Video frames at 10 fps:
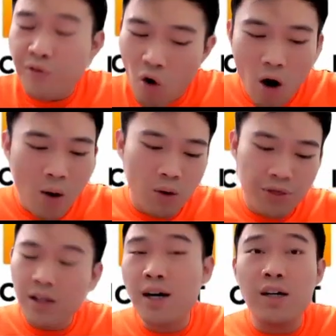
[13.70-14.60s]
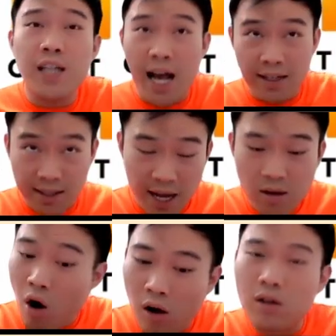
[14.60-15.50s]
for our non-current asset
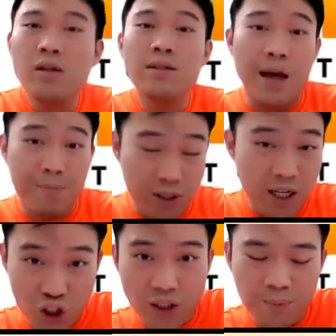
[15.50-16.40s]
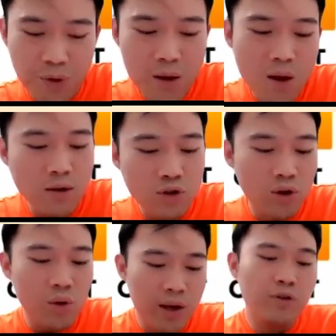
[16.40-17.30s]
called depreciation.
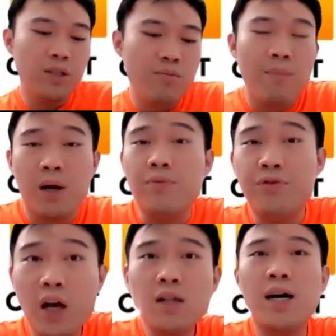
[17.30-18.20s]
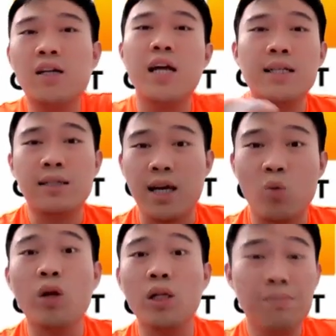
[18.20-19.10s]
So if you still remember, non-current asset
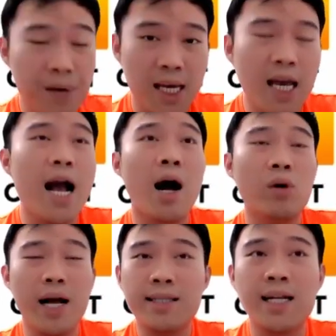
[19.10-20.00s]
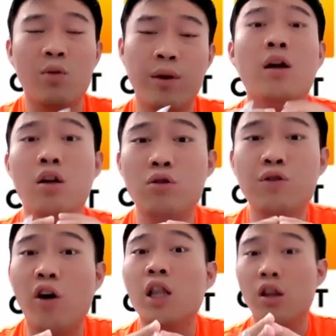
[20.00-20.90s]
will be our asset that we're going
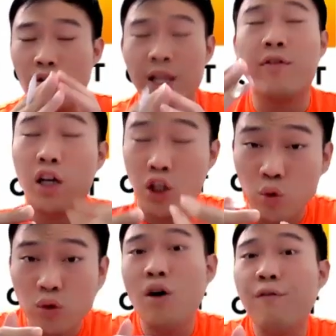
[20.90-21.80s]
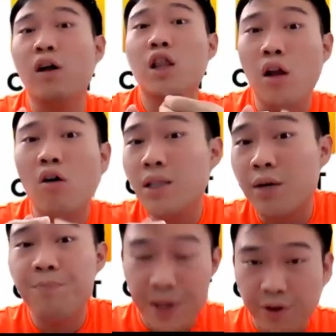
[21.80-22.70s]
to use for a
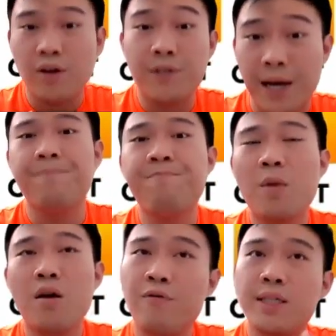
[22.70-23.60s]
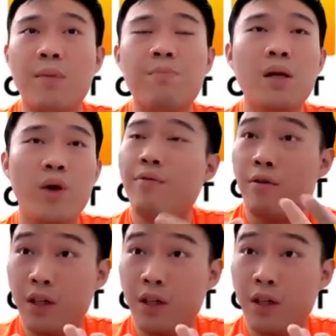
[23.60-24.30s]
long-term period of time. For example, we have our